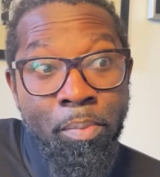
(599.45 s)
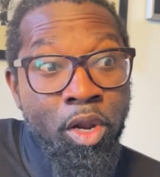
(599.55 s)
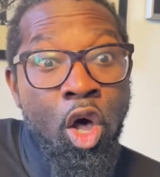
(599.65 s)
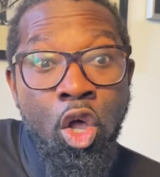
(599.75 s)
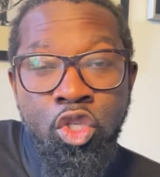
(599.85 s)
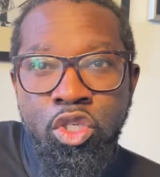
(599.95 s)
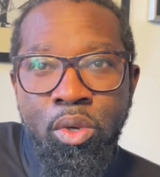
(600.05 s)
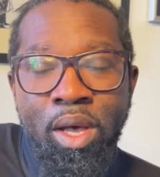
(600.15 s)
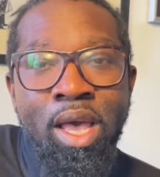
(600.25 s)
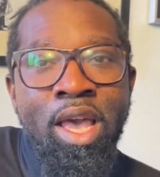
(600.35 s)
but
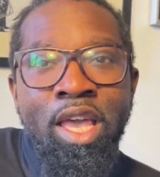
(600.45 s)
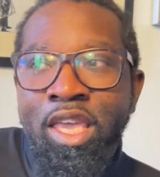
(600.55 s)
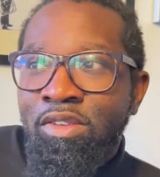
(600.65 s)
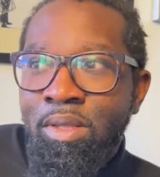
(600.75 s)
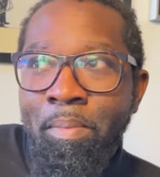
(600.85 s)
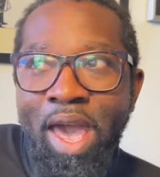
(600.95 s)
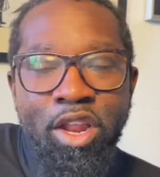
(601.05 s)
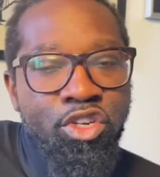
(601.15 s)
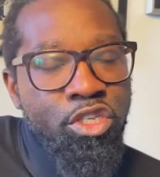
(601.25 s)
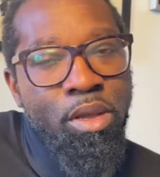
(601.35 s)
also gives the
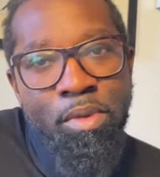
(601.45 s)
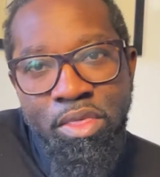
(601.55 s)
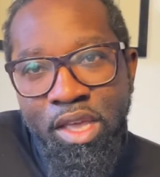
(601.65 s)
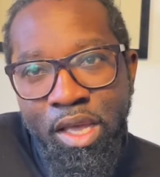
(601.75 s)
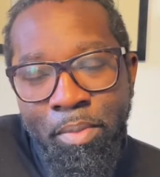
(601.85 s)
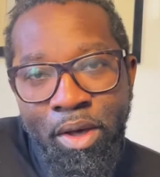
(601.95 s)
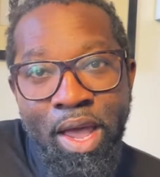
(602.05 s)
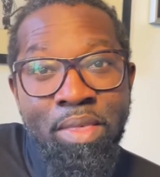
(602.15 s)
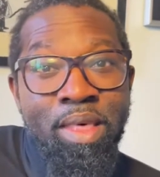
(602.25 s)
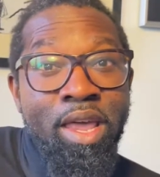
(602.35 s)
manager something to think about.
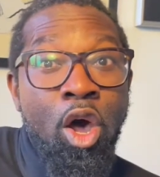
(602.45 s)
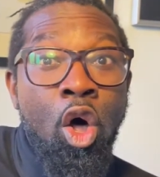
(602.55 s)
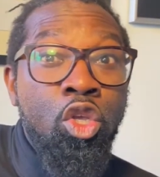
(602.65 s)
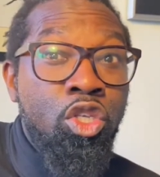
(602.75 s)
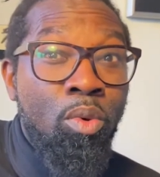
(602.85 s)
And then also